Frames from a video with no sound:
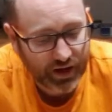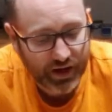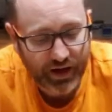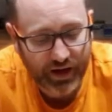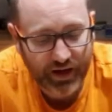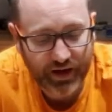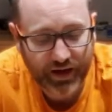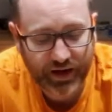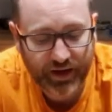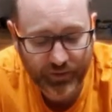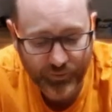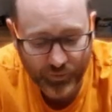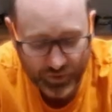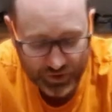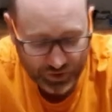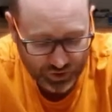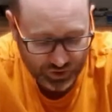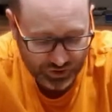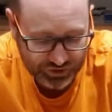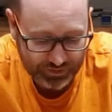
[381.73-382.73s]
We're
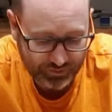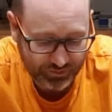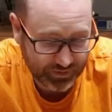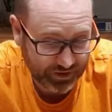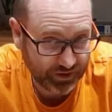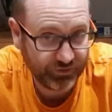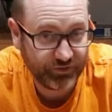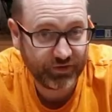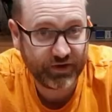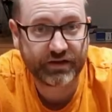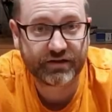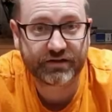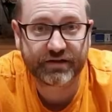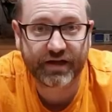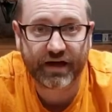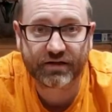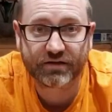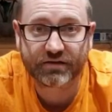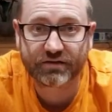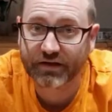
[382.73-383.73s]
using minifig
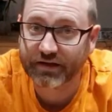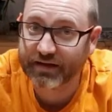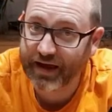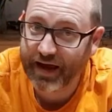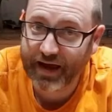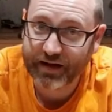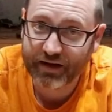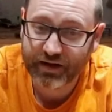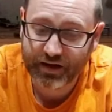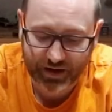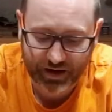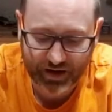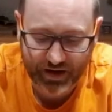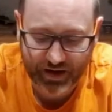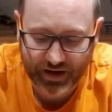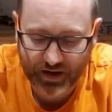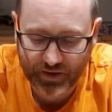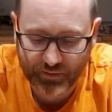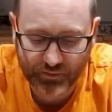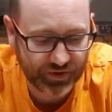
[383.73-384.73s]
stands again,
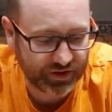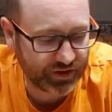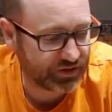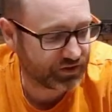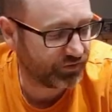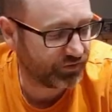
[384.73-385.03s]
because